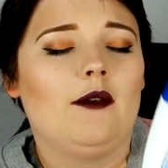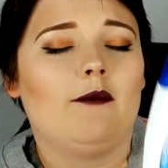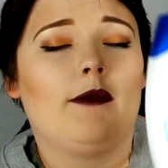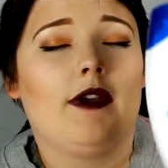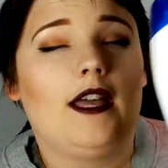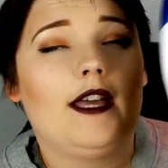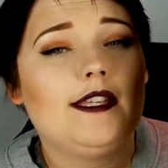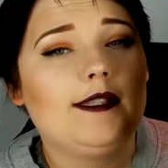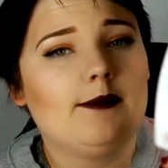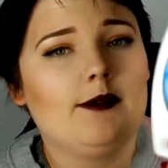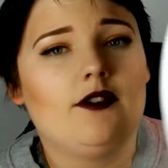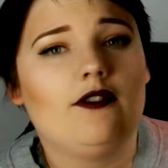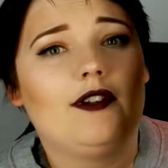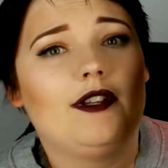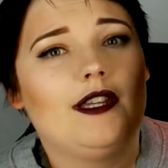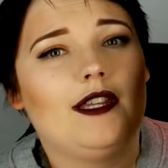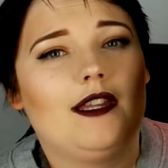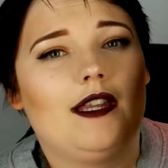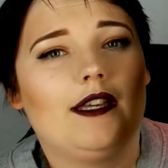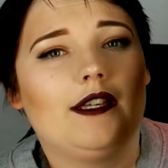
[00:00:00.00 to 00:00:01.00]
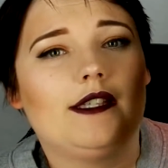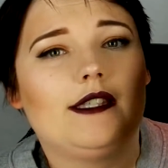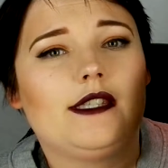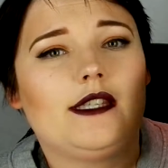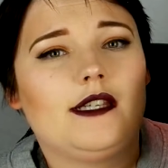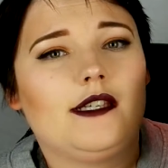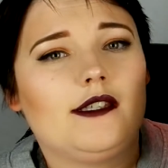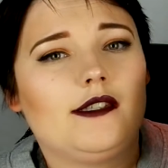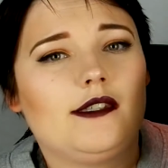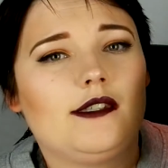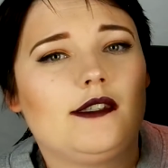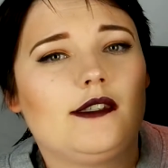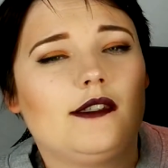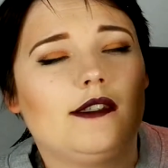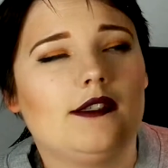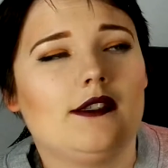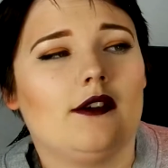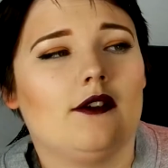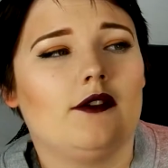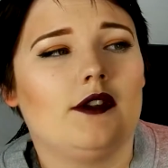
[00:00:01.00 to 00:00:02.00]
My husband really likes this,
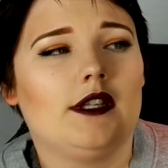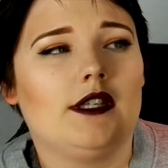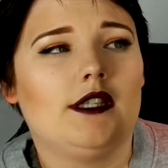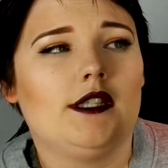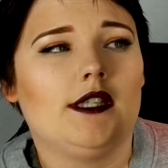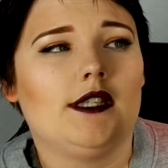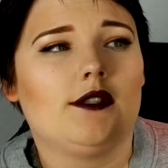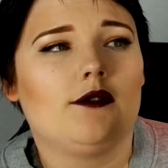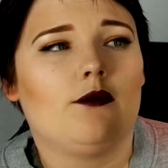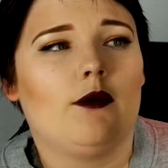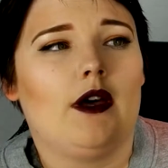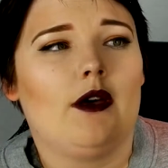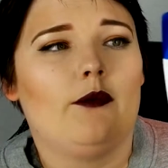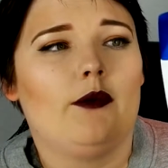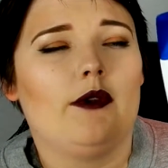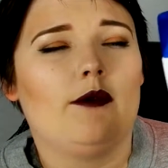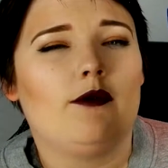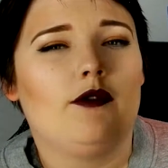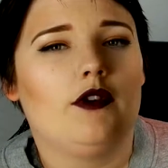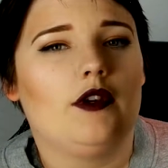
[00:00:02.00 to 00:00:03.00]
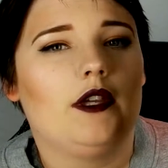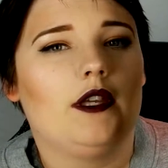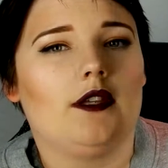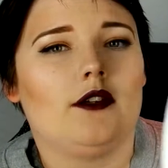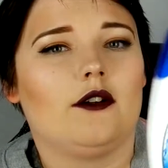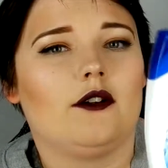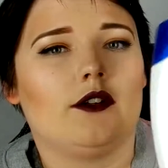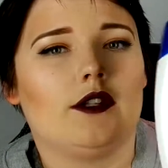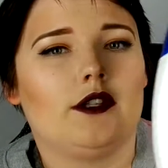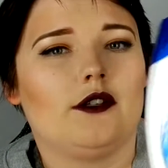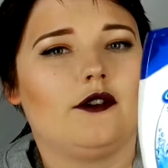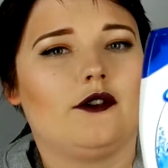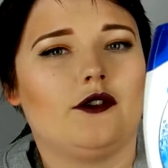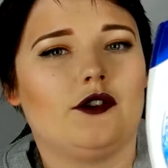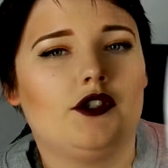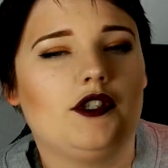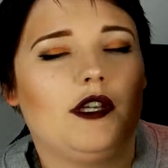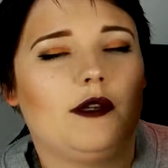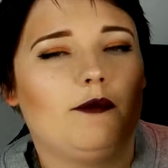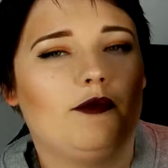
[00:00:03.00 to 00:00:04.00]
so this is what we put in our little
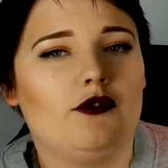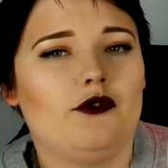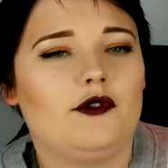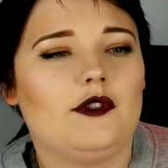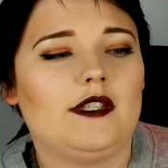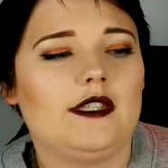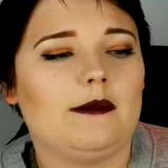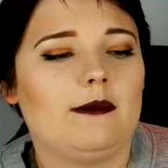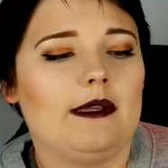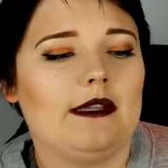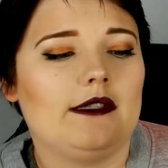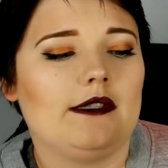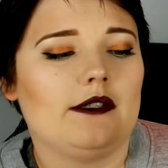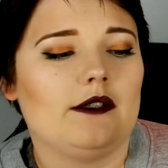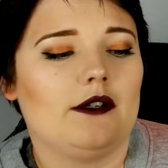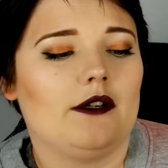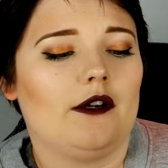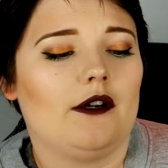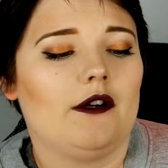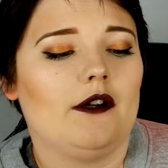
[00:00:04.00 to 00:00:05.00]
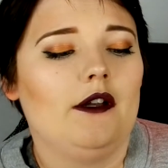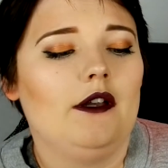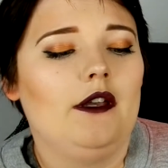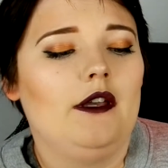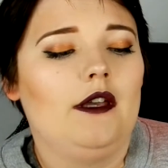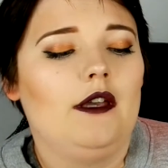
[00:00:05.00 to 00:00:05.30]
shampoo dispenser.